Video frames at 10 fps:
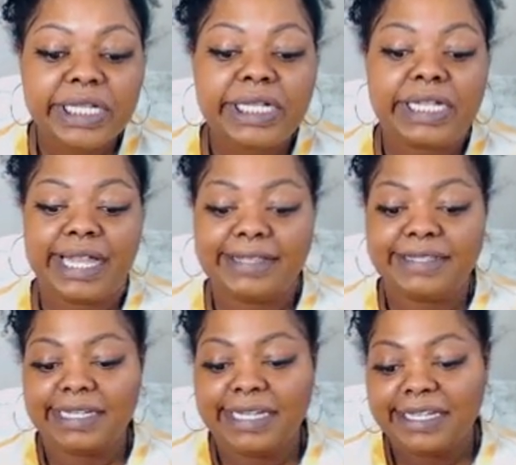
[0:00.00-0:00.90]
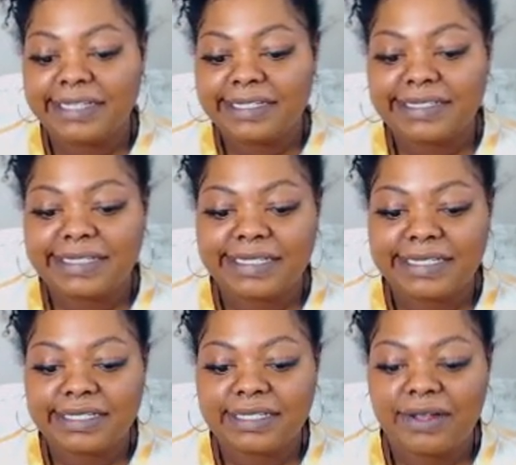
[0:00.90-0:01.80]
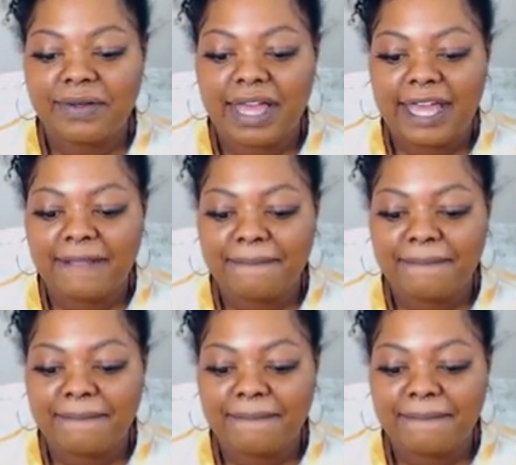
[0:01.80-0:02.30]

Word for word: Yes, it is. Okay.